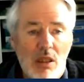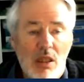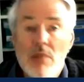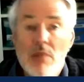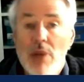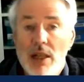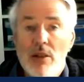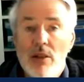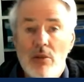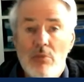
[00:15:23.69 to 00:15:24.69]
in
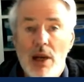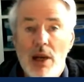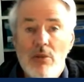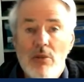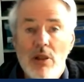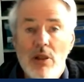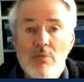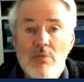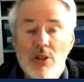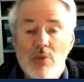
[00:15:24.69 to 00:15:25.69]

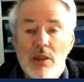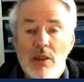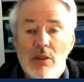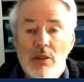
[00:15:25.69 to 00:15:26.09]
bilingualism as well.